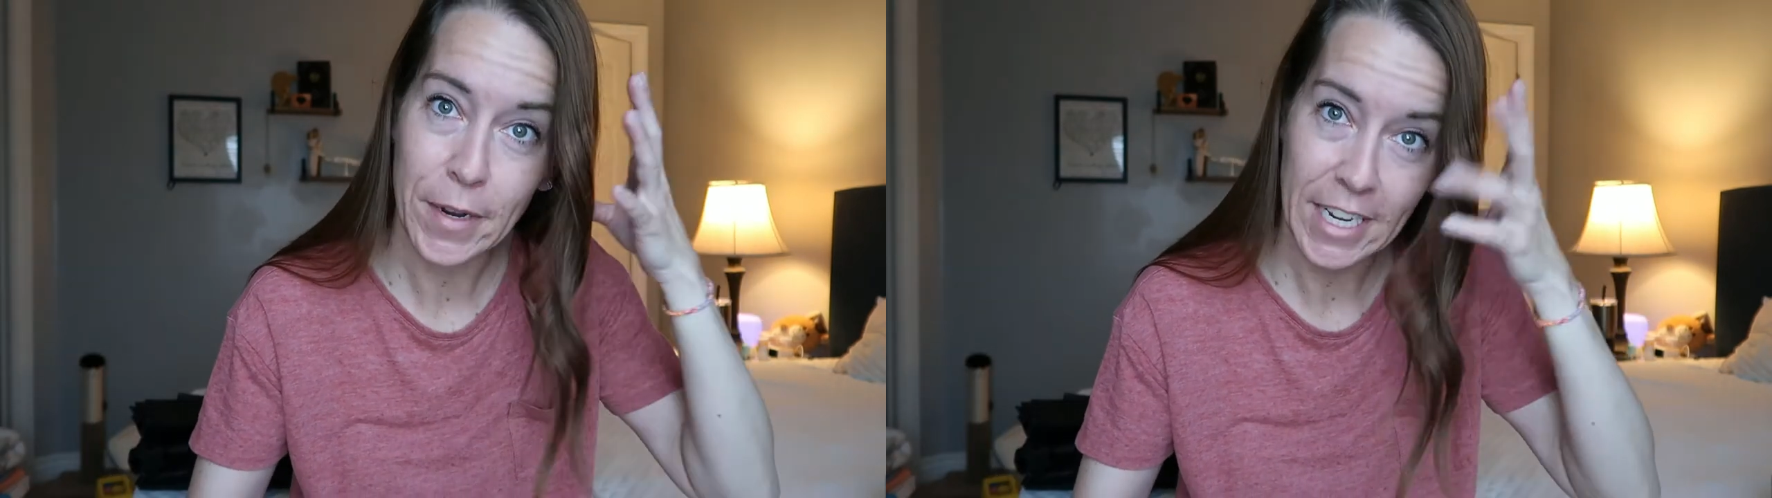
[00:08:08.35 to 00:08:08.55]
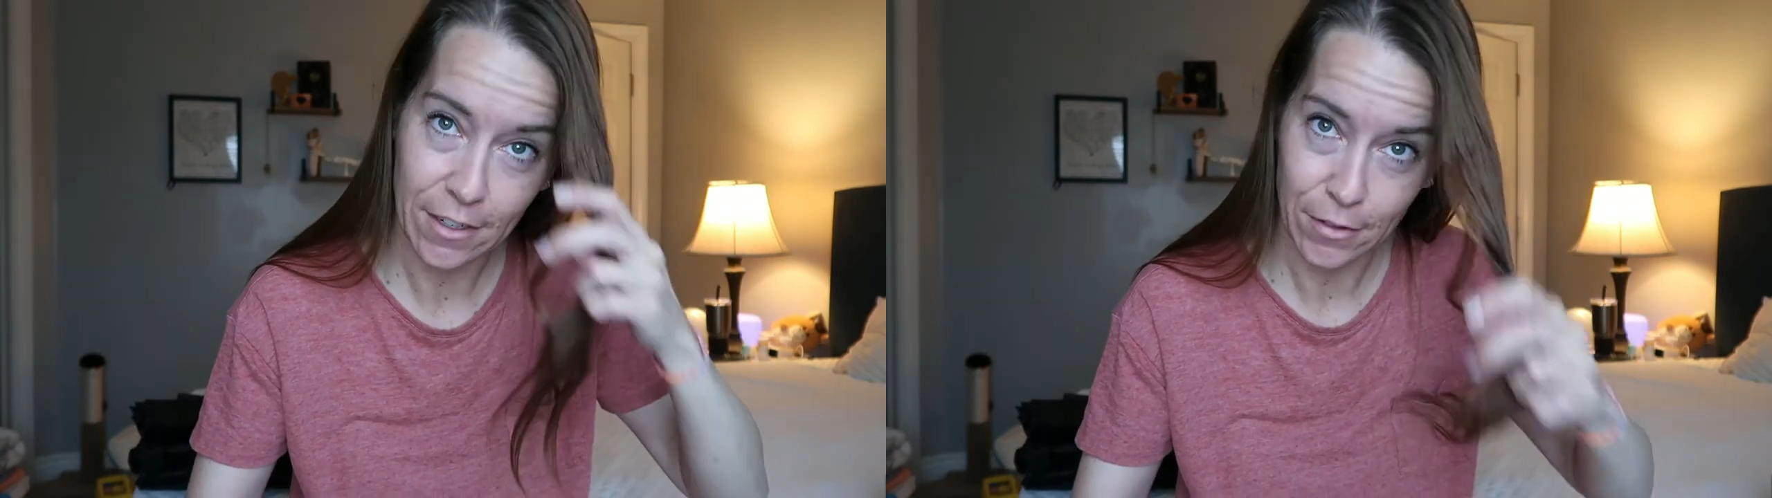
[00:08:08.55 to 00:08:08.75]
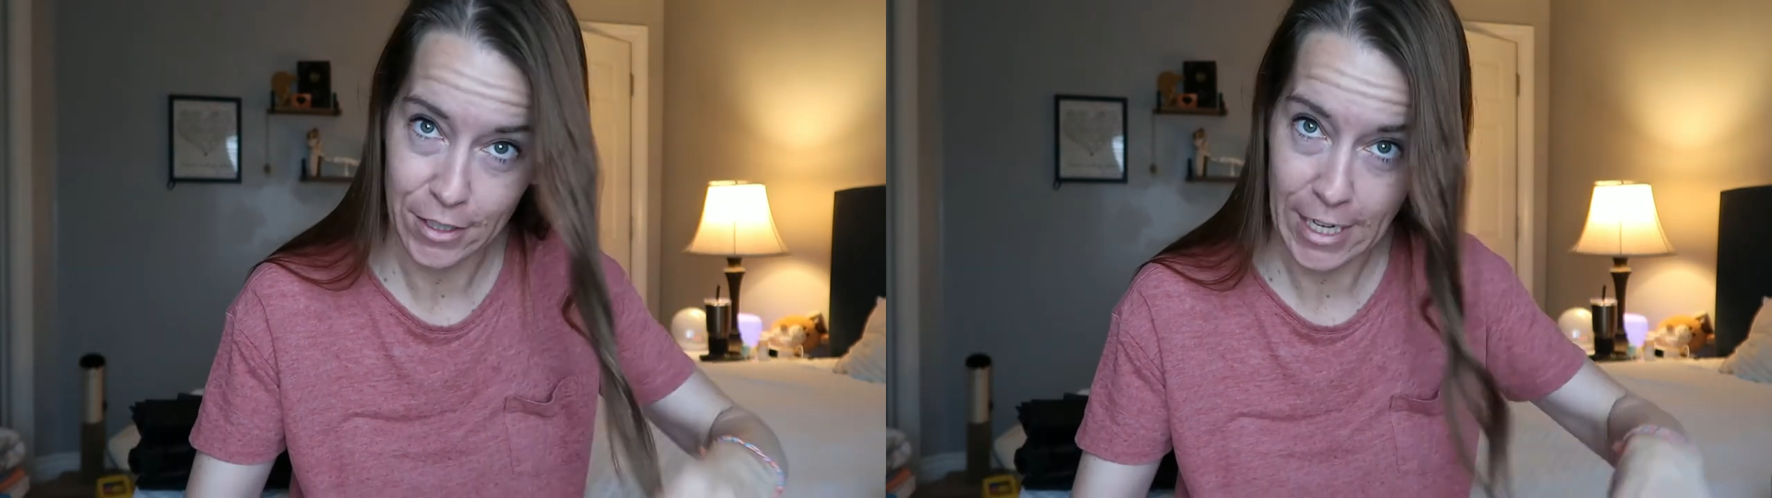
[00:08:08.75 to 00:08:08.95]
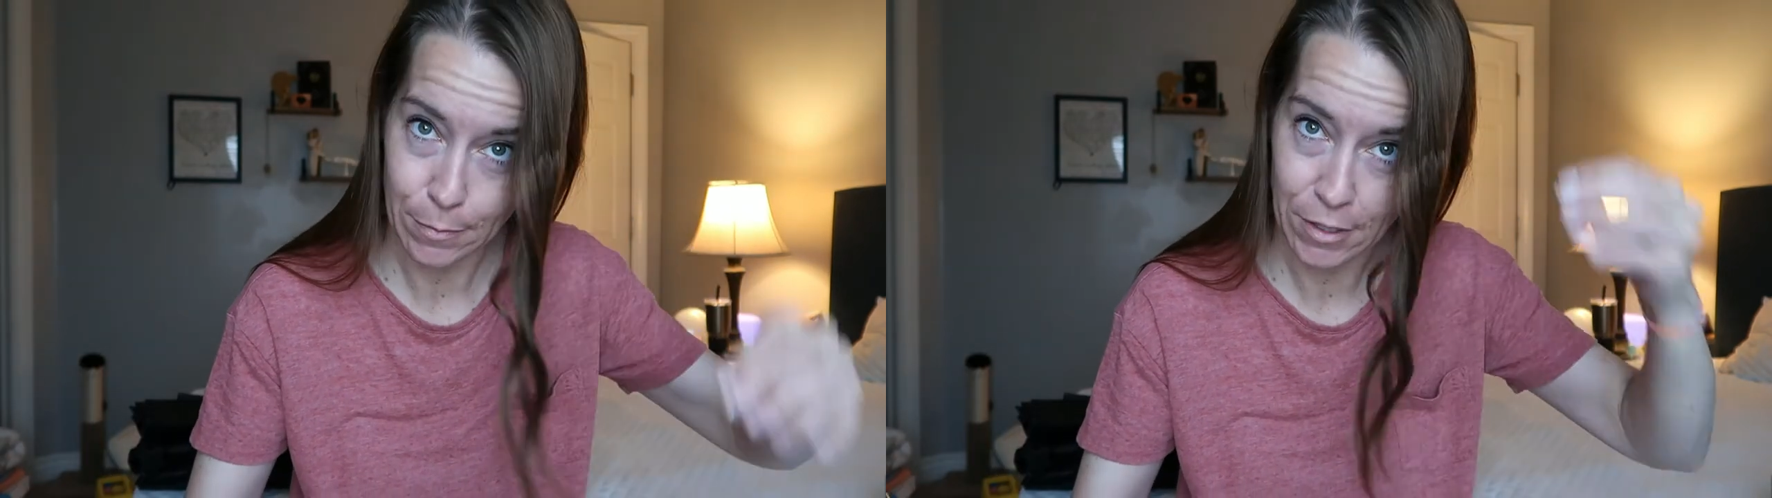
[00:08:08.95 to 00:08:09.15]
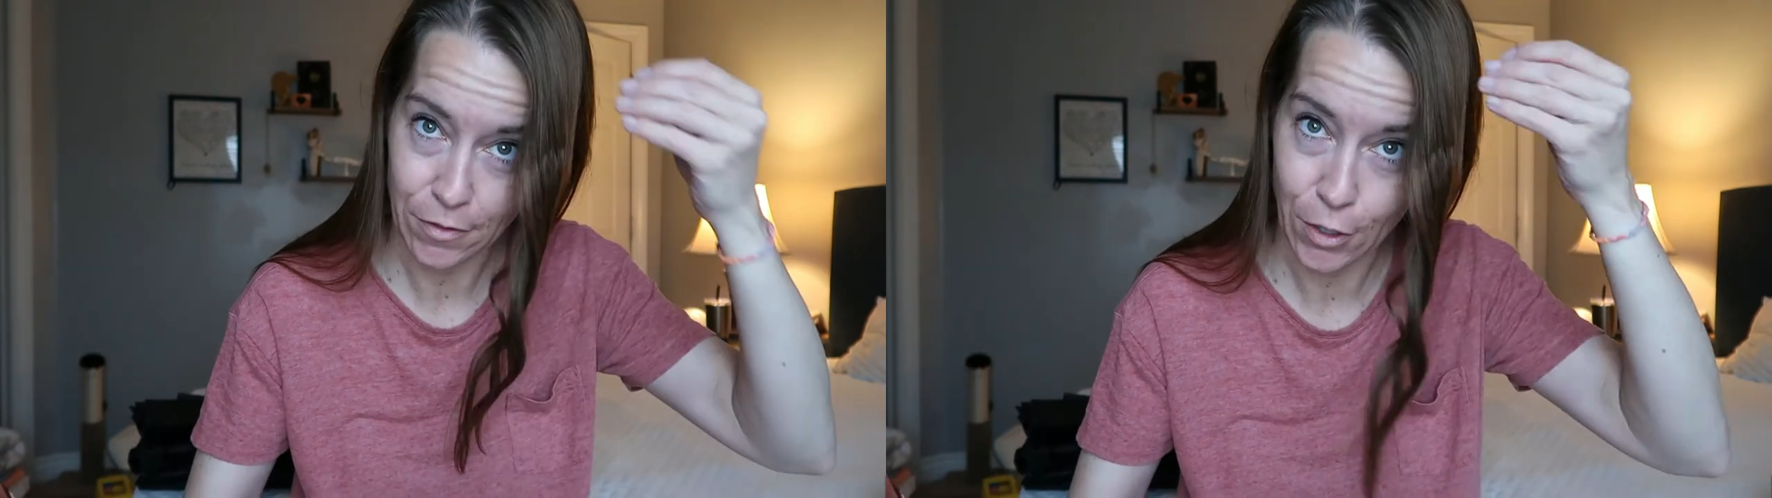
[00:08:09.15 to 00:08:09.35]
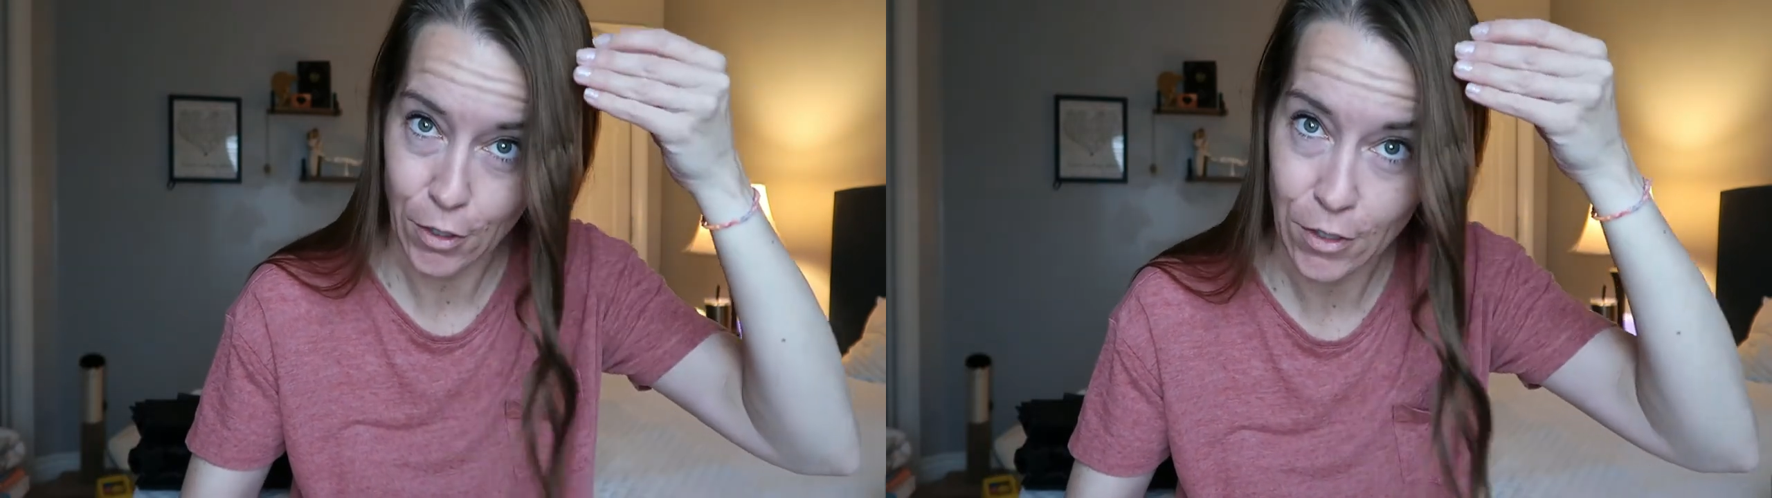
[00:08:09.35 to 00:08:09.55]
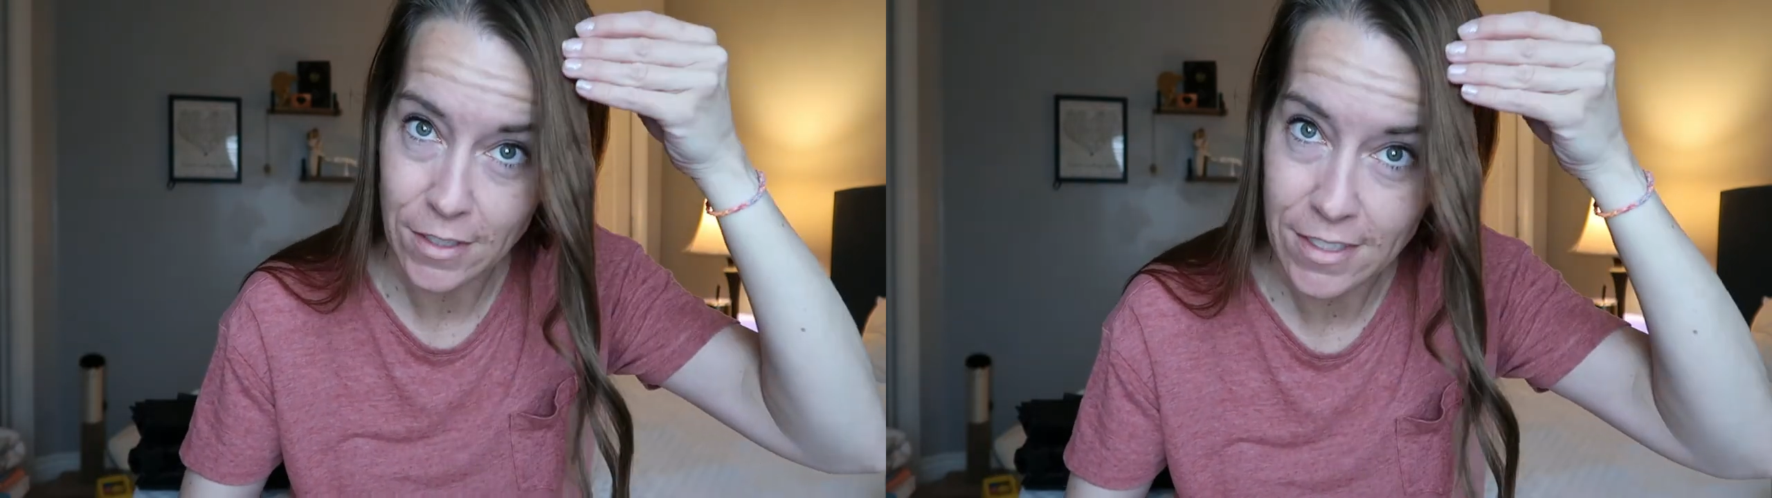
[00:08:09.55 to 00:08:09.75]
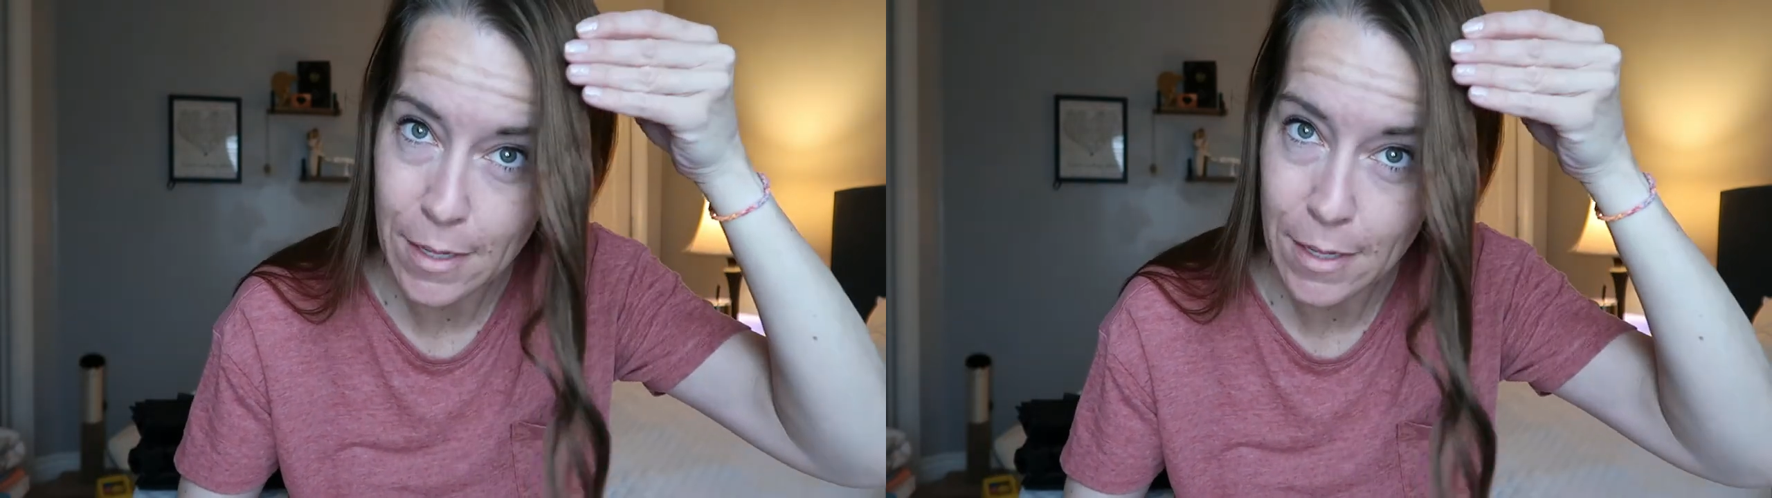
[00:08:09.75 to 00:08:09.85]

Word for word: many different types of curls.